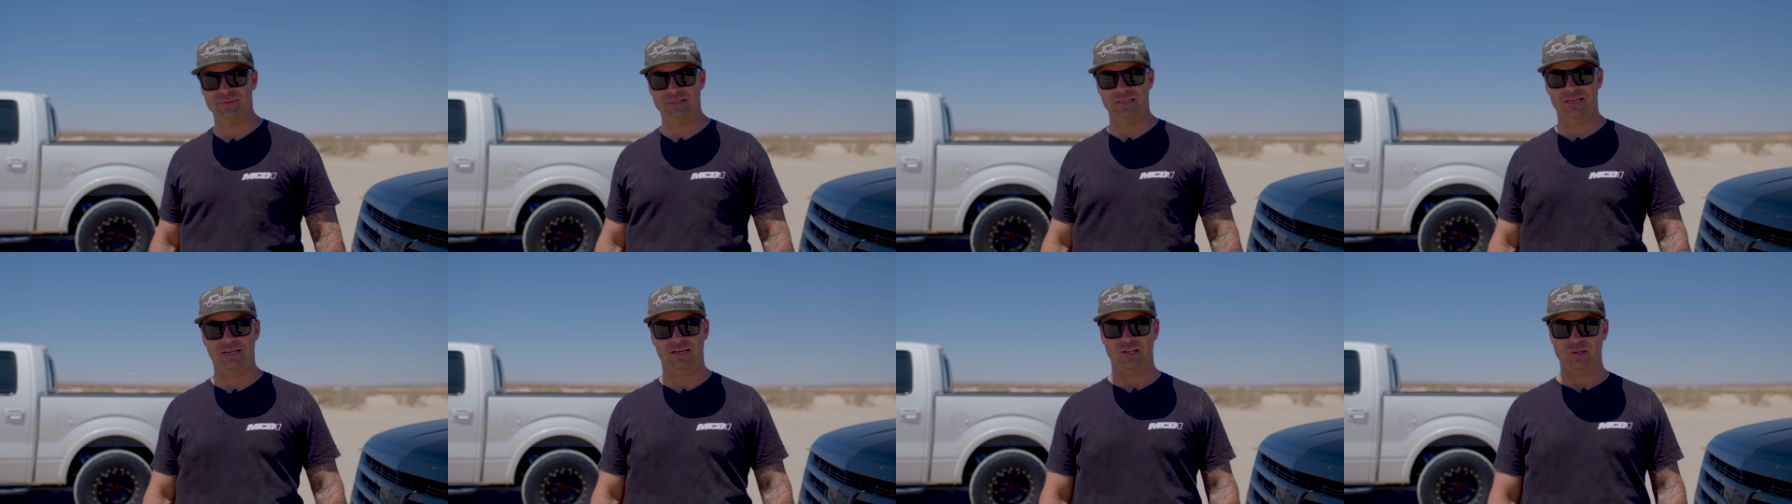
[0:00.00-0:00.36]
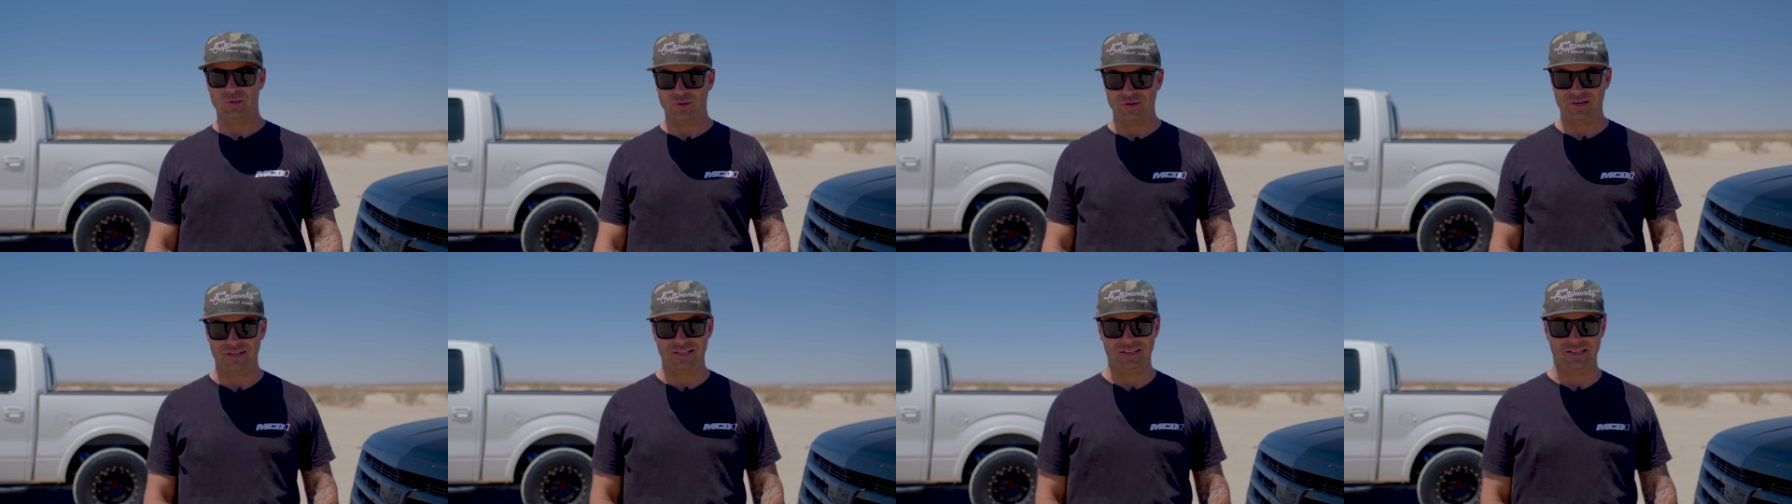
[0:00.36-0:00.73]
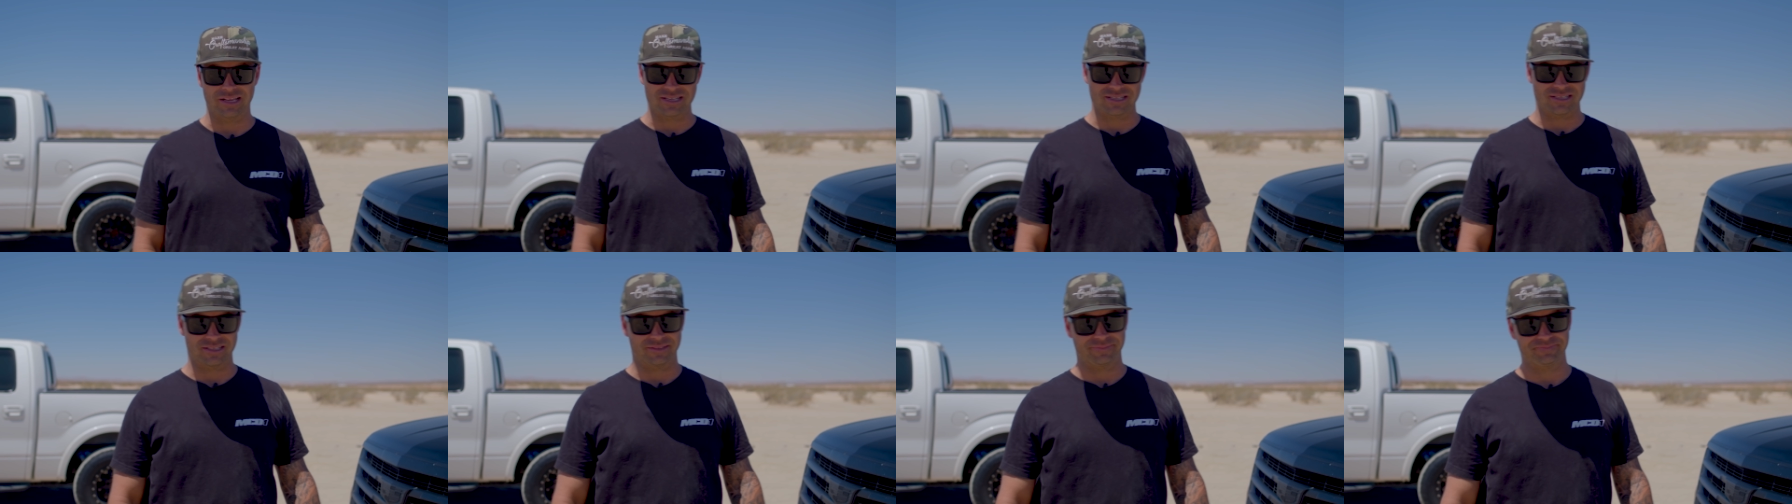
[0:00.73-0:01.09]
been like a learning
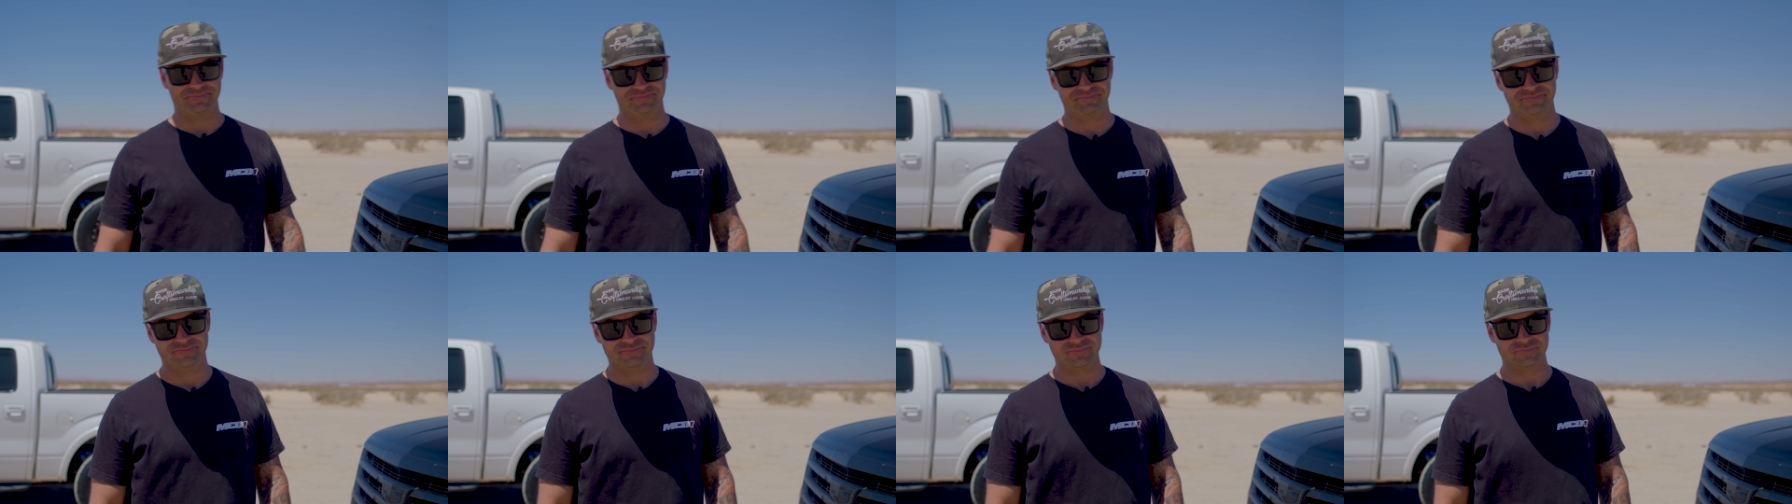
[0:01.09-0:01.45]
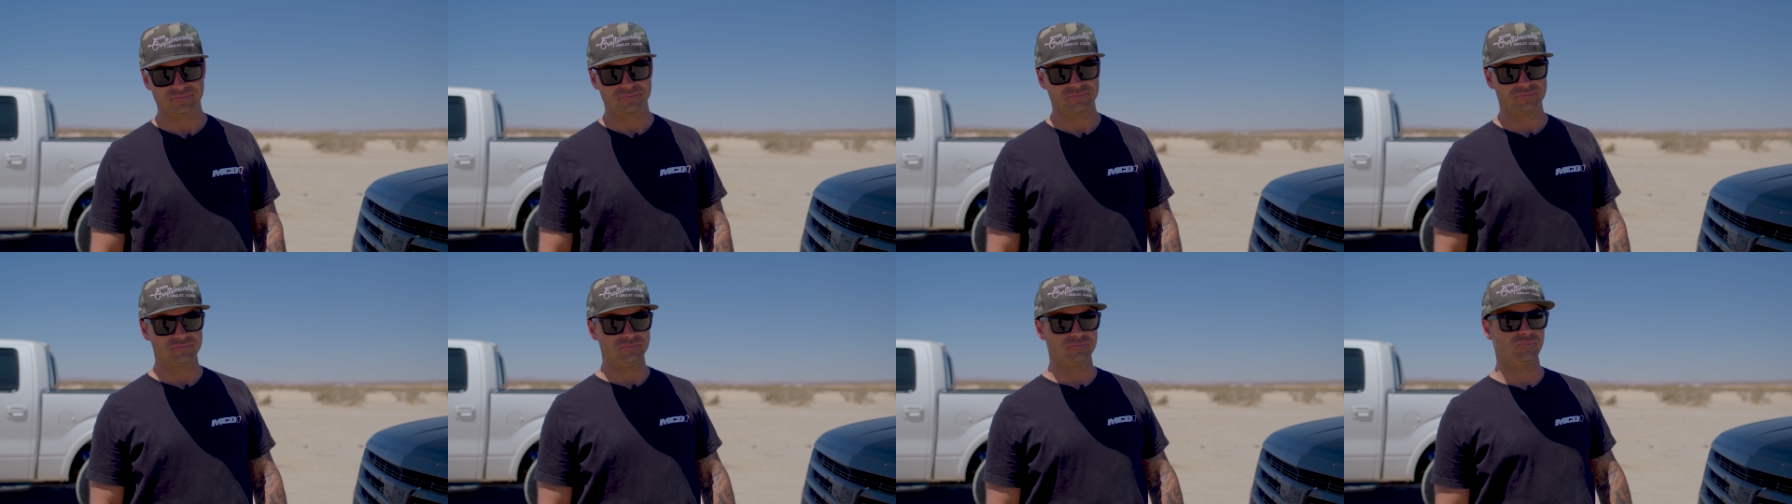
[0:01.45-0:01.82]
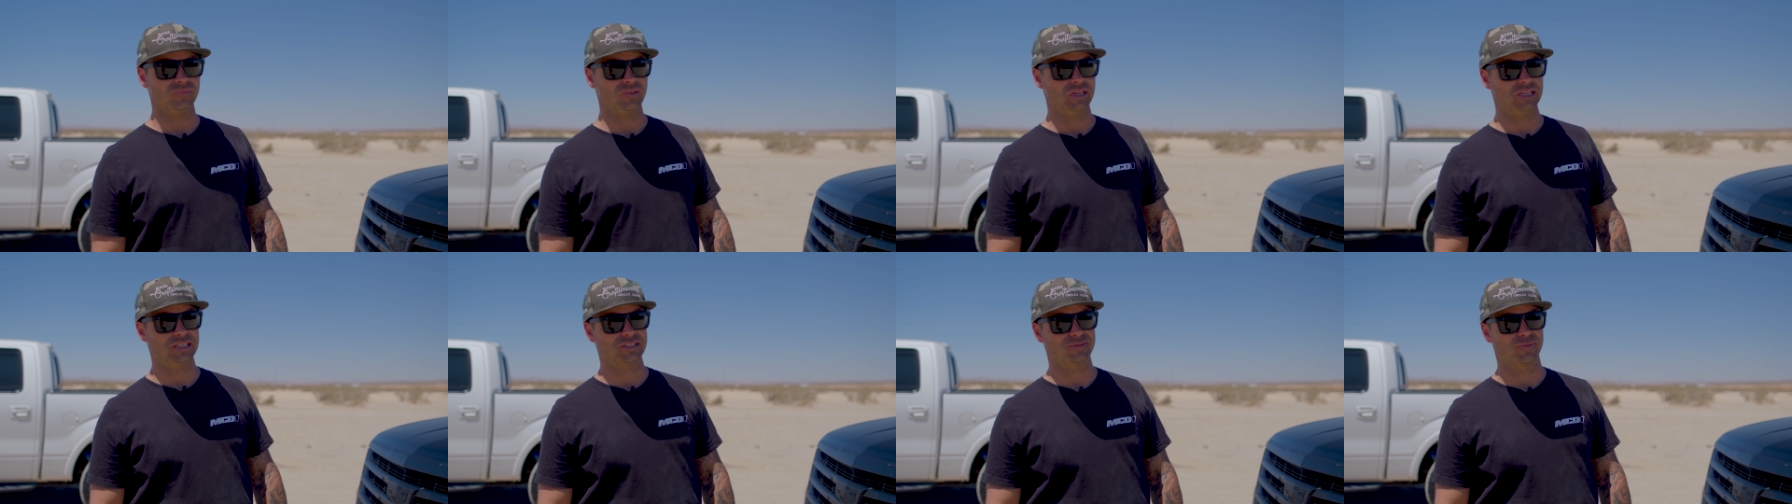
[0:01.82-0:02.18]
lesson
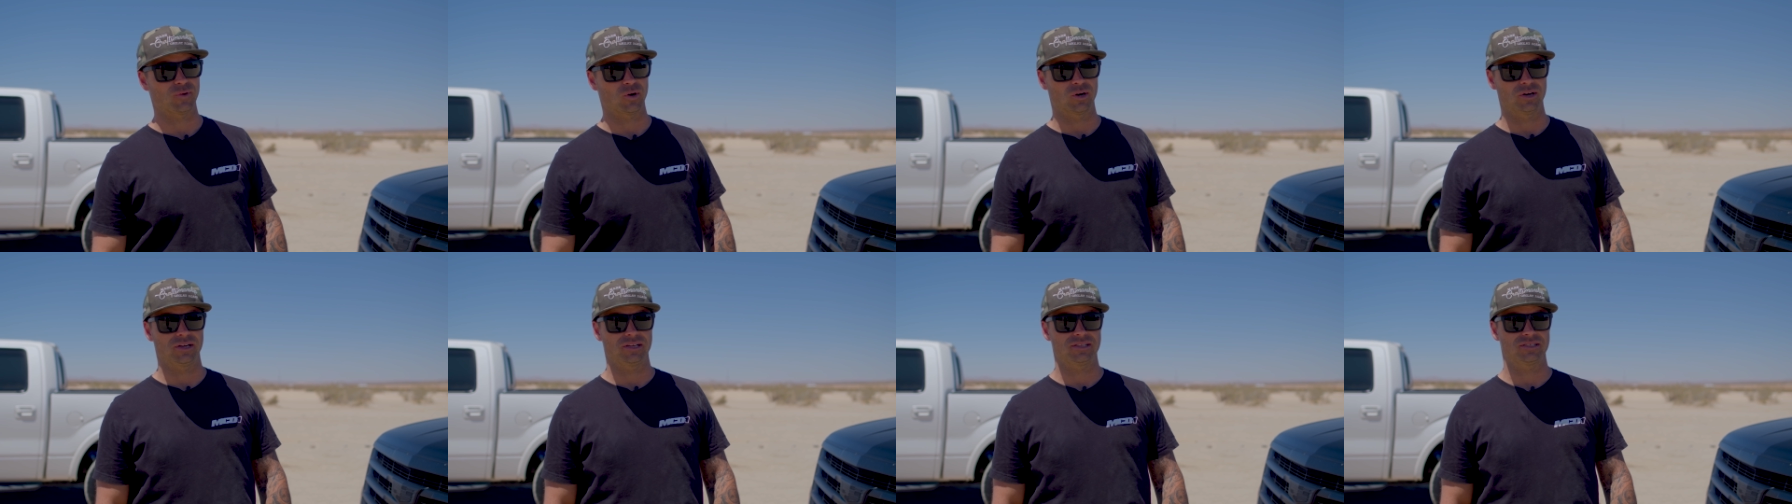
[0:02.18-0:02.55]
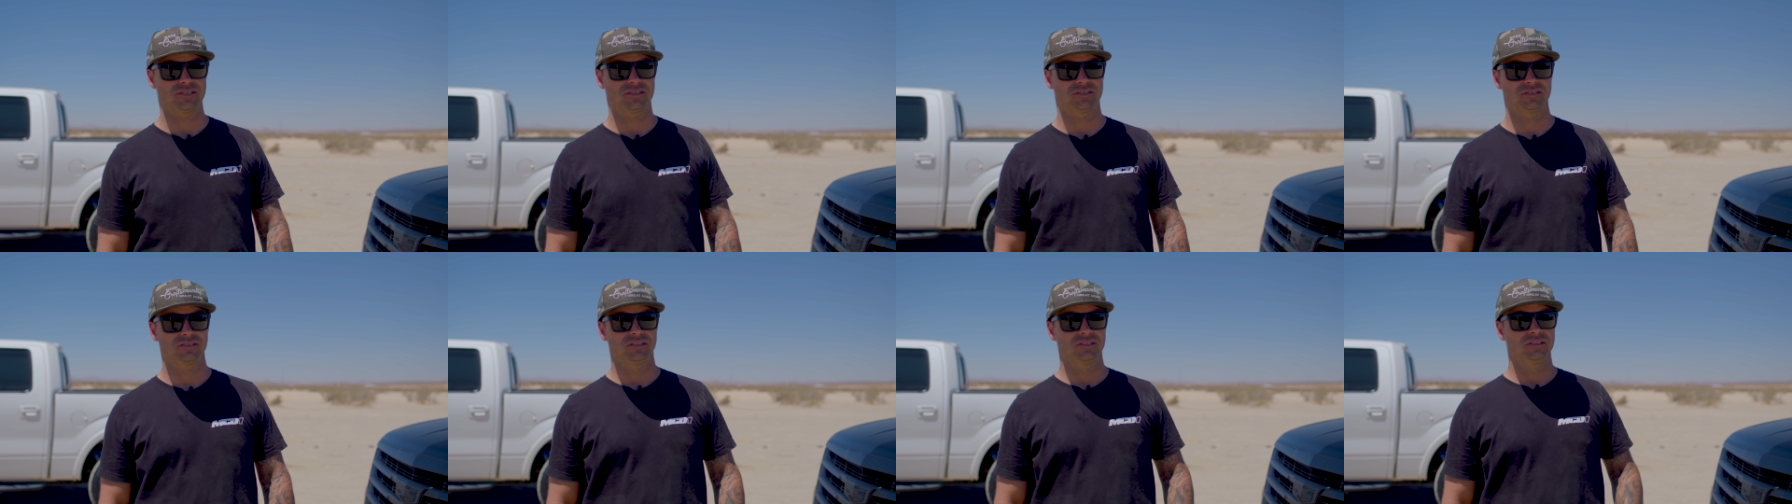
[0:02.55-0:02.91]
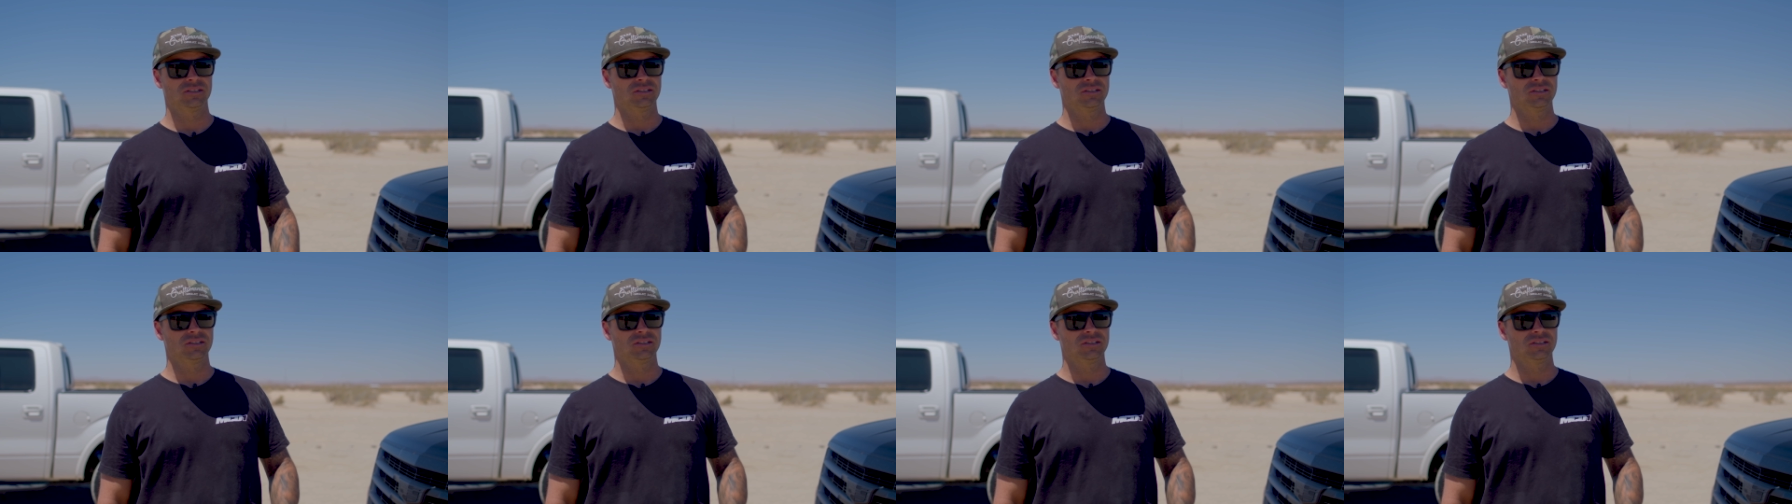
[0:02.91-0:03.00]
as far as